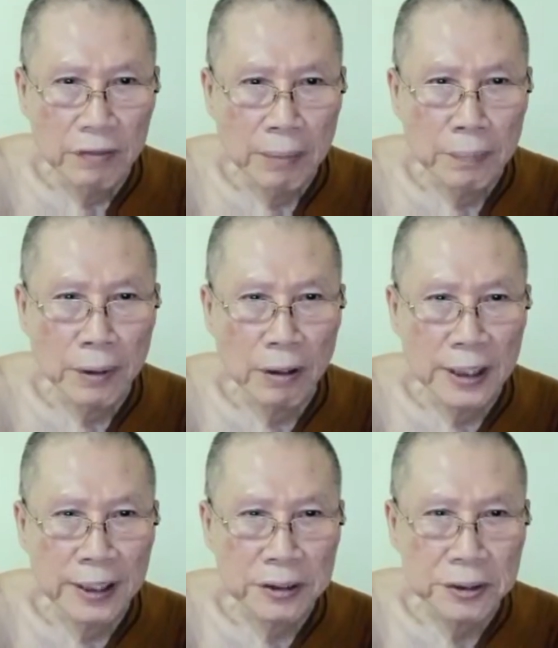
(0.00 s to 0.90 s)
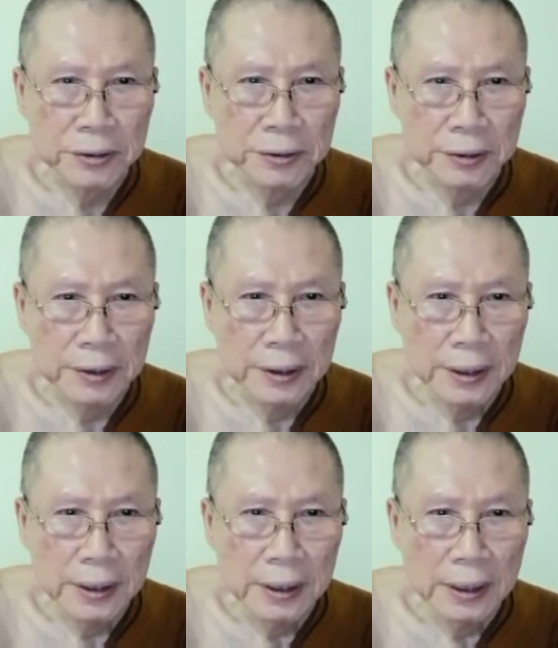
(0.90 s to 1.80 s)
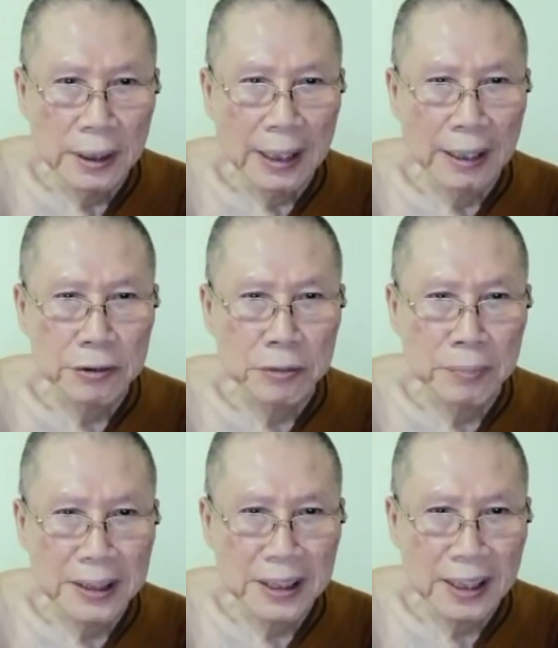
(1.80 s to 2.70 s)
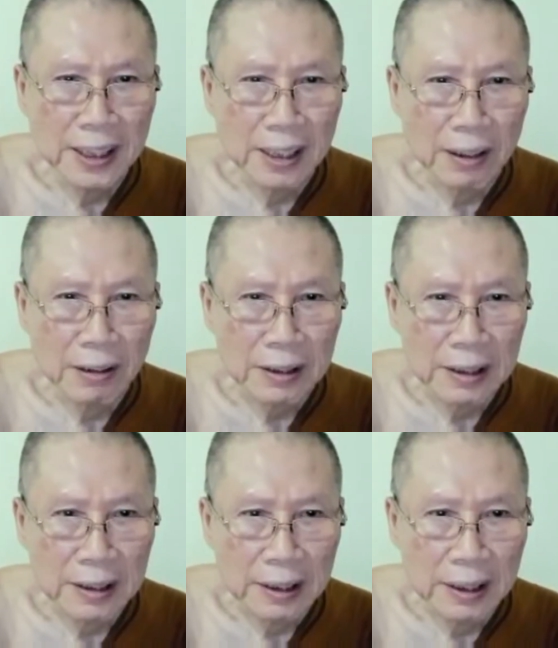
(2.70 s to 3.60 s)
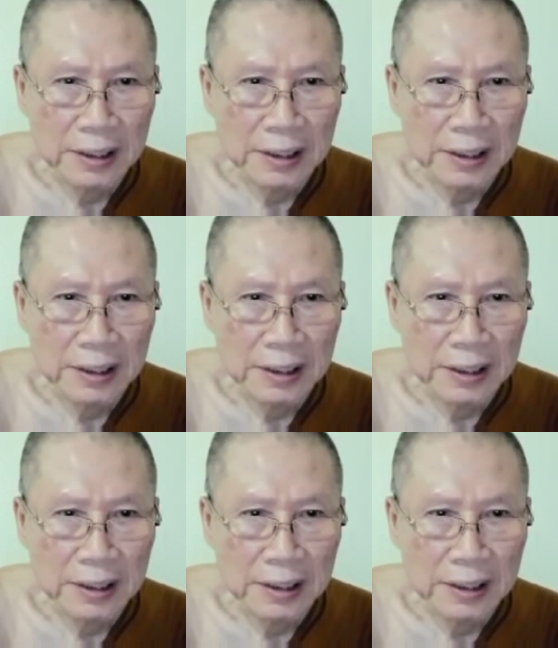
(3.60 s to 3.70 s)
From Pauline soon. How to meditate longer?